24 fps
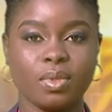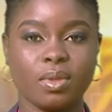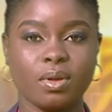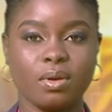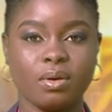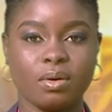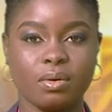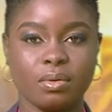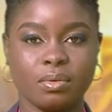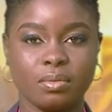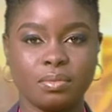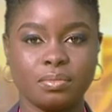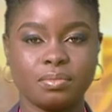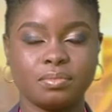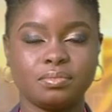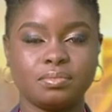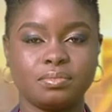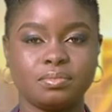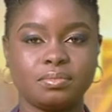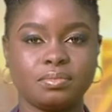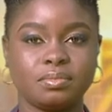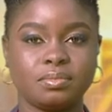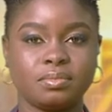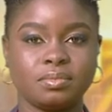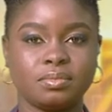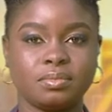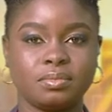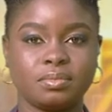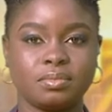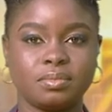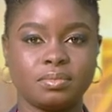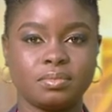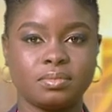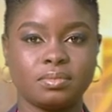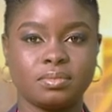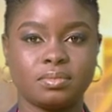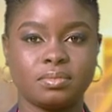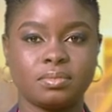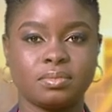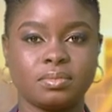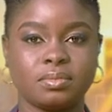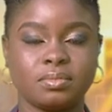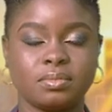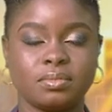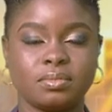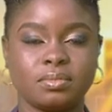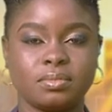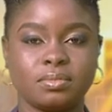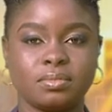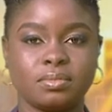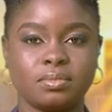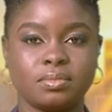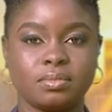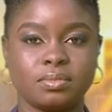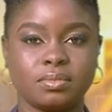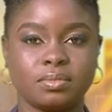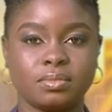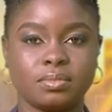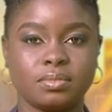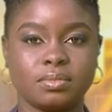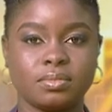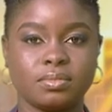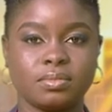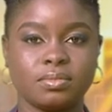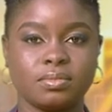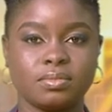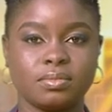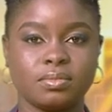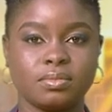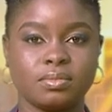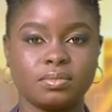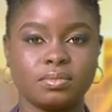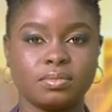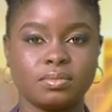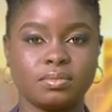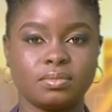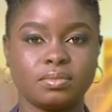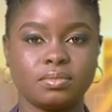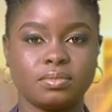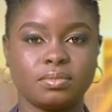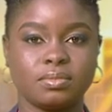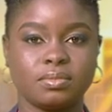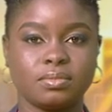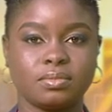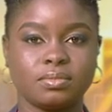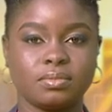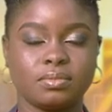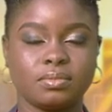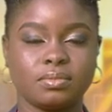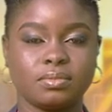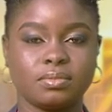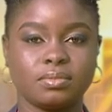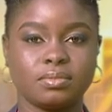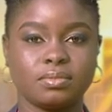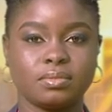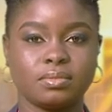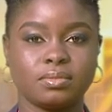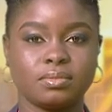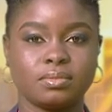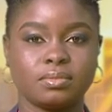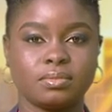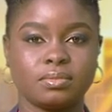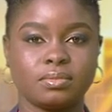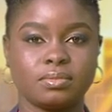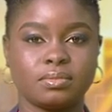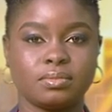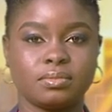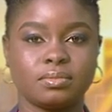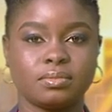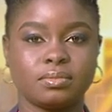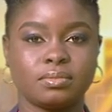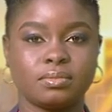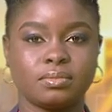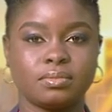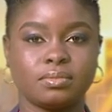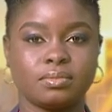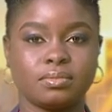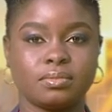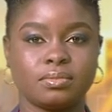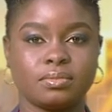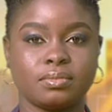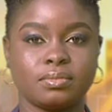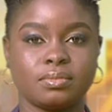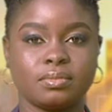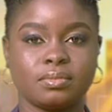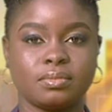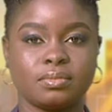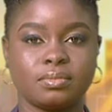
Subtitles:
This person isn't speaking.